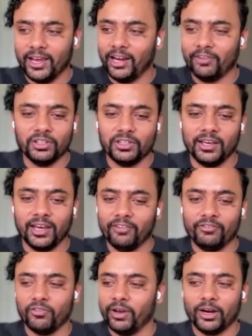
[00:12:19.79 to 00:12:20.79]
everything,
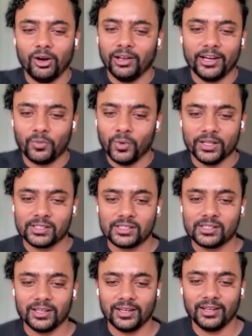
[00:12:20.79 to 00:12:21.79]
everywhere, all at
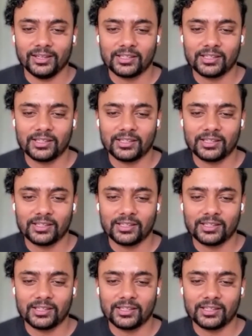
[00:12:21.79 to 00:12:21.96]
once